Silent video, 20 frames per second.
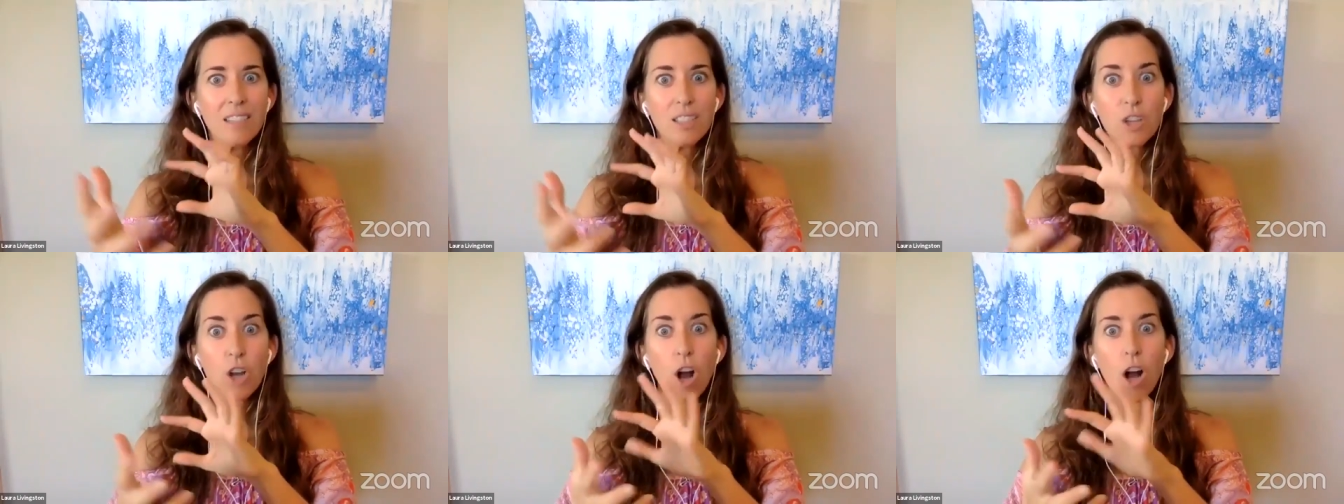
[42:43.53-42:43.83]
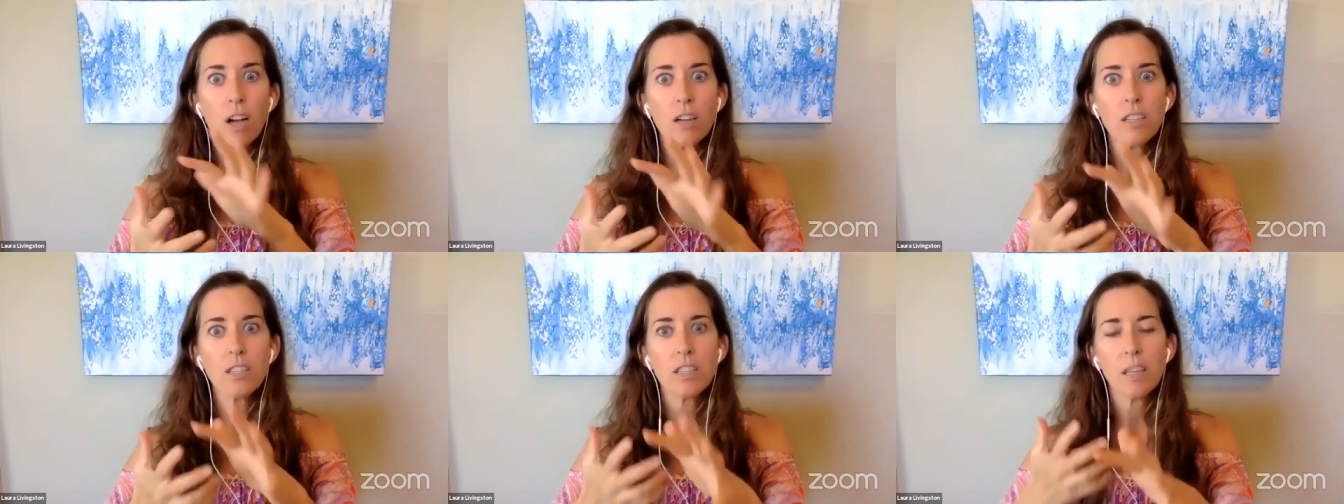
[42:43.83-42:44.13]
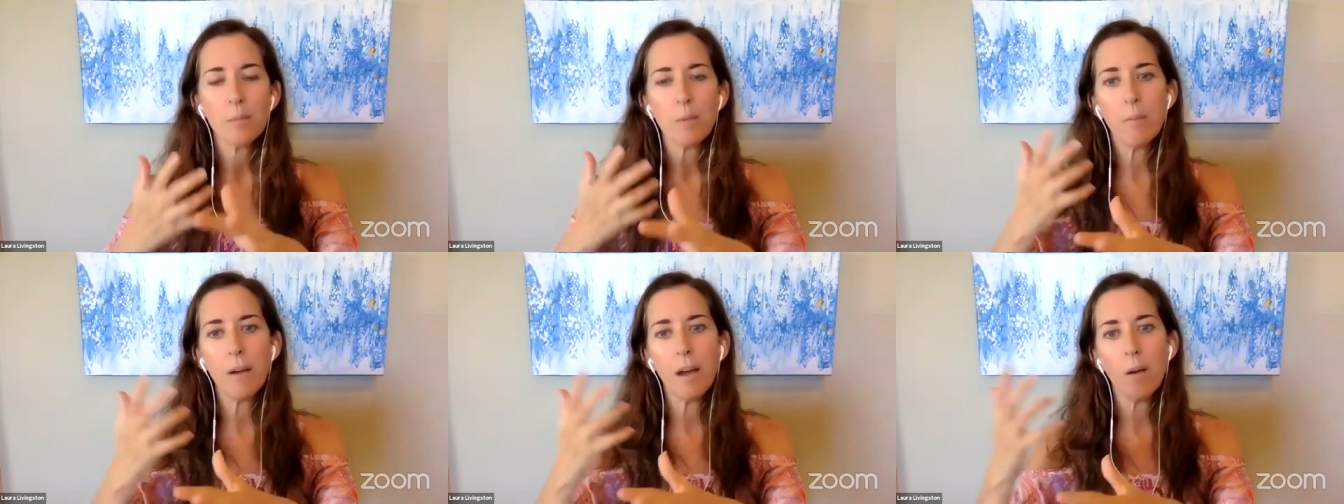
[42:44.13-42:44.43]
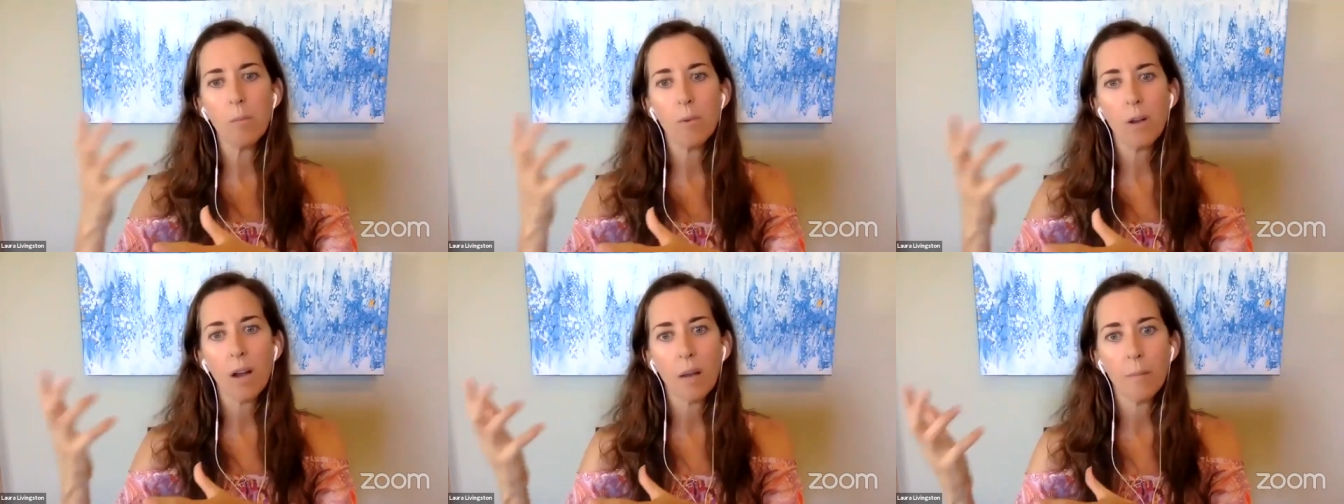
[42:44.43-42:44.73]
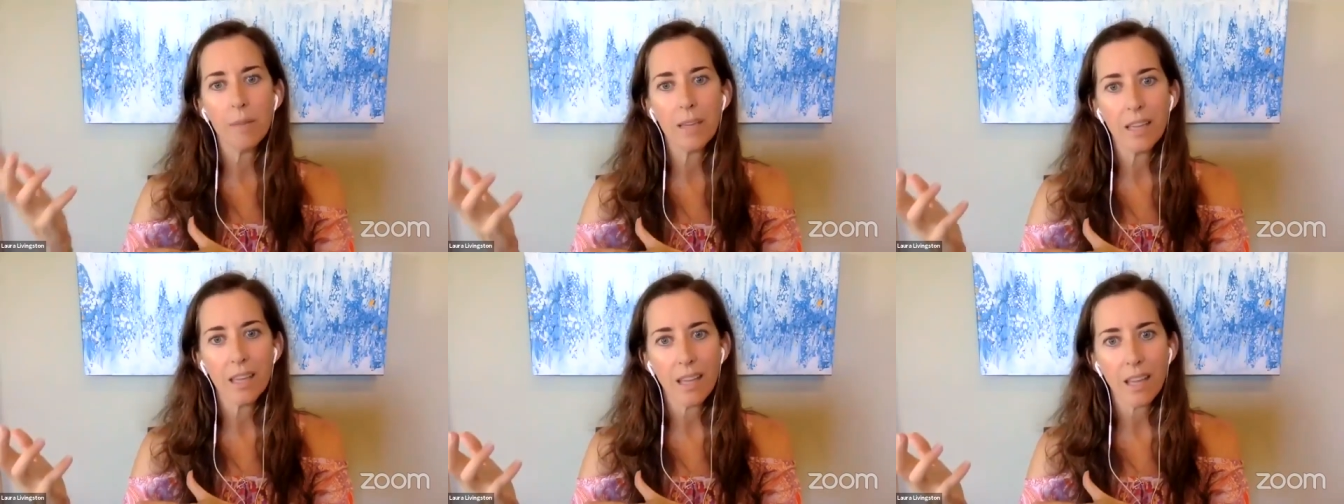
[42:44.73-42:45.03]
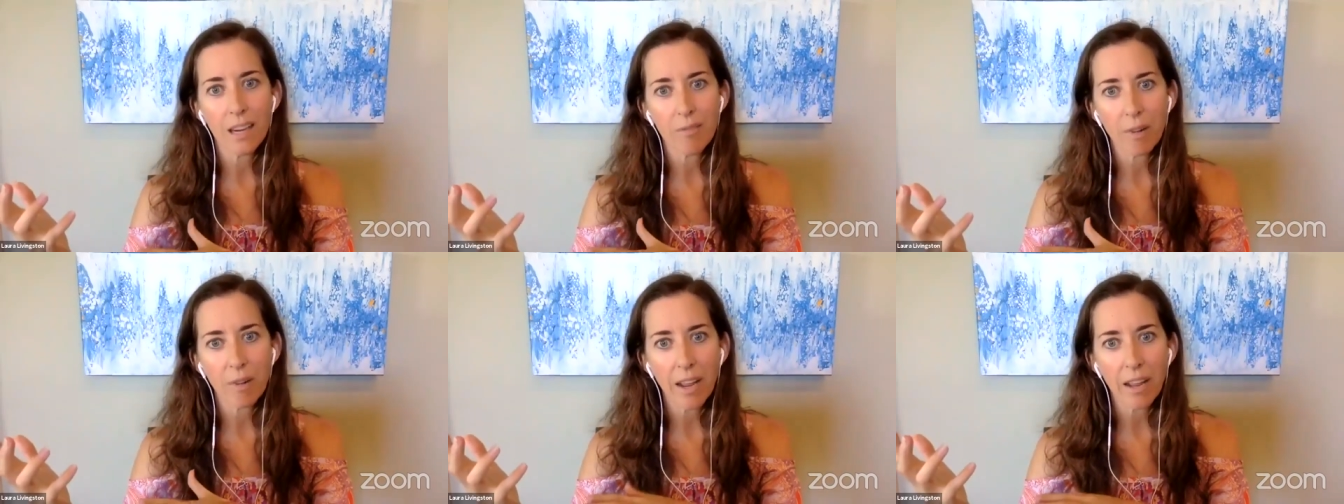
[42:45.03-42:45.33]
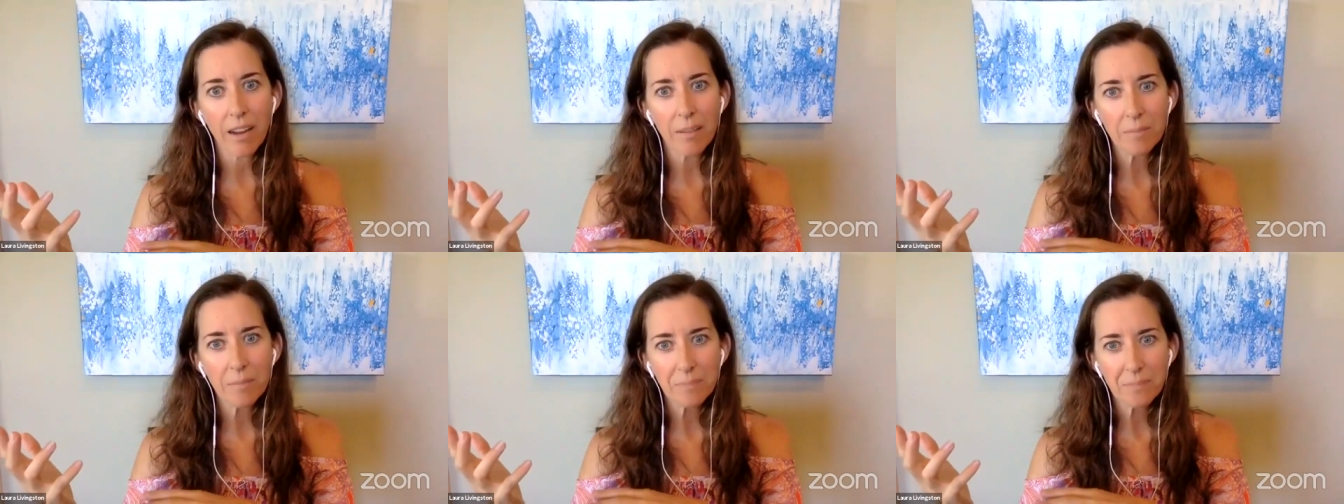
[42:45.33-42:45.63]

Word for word: talk to them about coming in, right?